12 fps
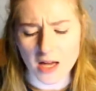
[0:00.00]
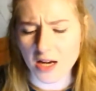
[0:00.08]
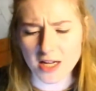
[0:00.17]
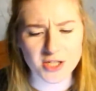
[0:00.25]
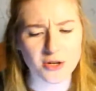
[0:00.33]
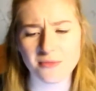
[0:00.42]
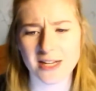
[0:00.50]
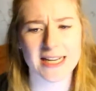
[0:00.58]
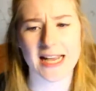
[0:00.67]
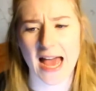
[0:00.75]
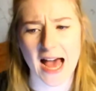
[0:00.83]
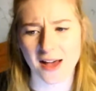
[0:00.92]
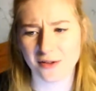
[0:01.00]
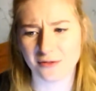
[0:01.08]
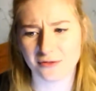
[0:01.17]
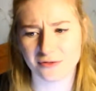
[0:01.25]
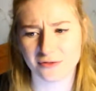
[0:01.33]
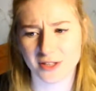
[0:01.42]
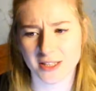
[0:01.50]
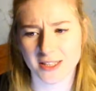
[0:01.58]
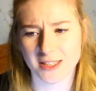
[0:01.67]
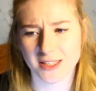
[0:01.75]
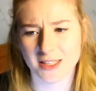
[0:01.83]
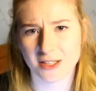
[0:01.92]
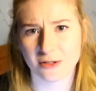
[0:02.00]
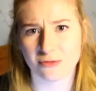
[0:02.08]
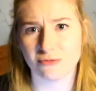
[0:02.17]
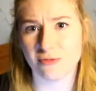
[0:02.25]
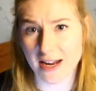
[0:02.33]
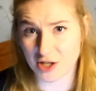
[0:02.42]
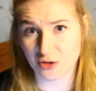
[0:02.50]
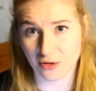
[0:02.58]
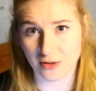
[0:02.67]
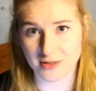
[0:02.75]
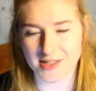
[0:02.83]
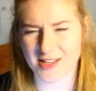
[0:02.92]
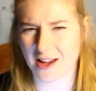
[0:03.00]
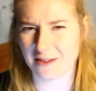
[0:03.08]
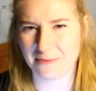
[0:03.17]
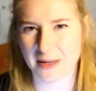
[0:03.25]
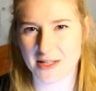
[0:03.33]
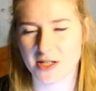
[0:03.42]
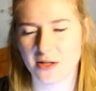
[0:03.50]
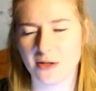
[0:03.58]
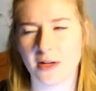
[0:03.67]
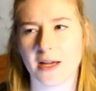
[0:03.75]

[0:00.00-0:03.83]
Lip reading: and I don't really have restaurants that I've been to.